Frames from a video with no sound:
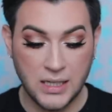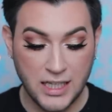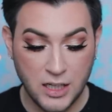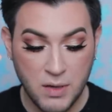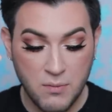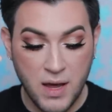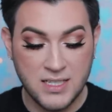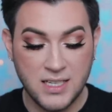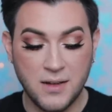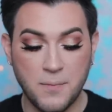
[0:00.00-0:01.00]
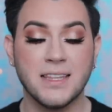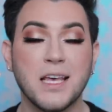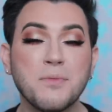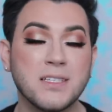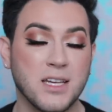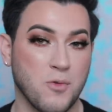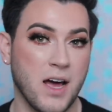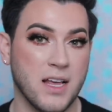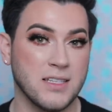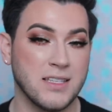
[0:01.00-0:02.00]
a little bit messy.
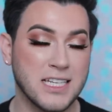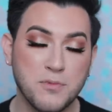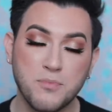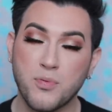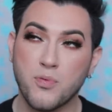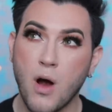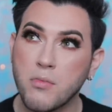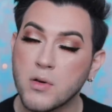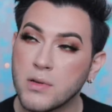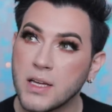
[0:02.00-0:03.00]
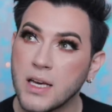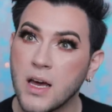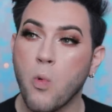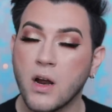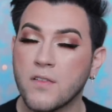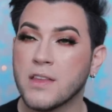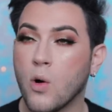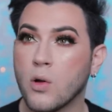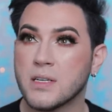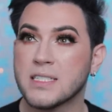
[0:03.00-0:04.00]
Lipstick-wise, this is probably one of the
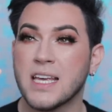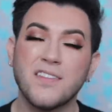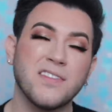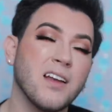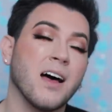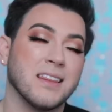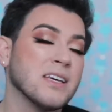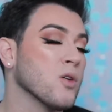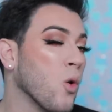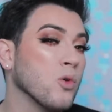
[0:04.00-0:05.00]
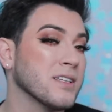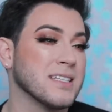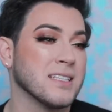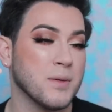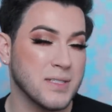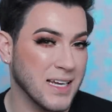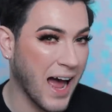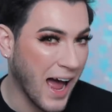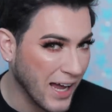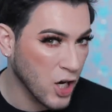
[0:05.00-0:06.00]
oldest, if not the oldest
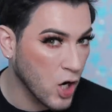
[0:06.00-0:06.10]
lipstick I